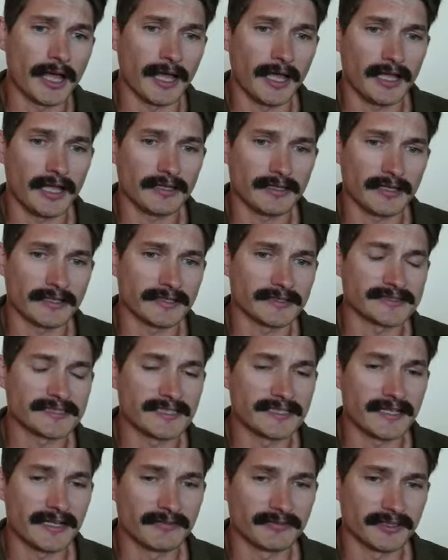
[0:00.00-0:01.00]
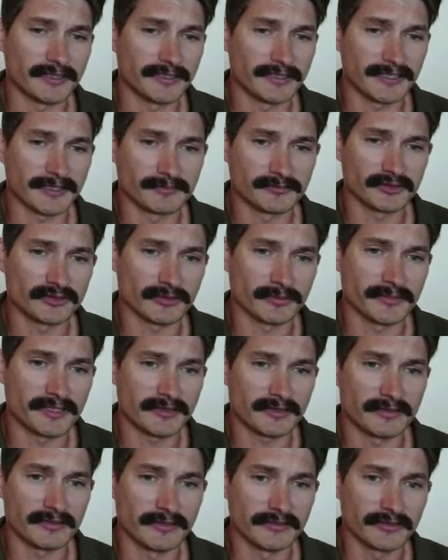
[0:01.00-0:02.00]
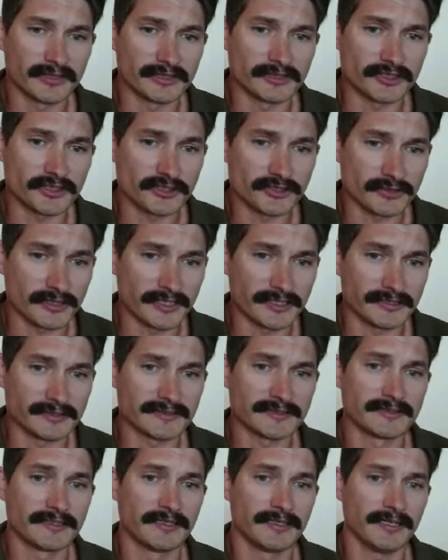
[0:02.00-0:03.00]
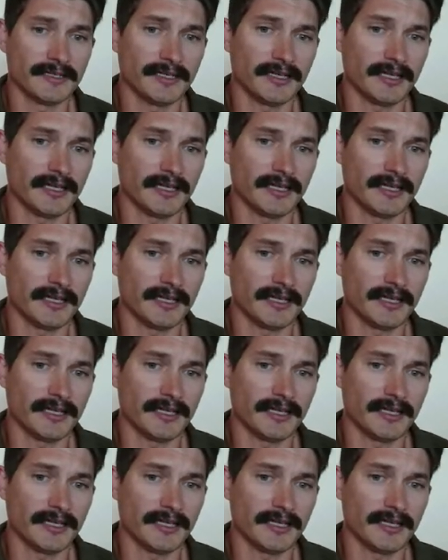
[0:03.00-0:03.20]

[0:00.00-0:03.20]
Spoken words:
Like I said, everything comes from the theory of constraints.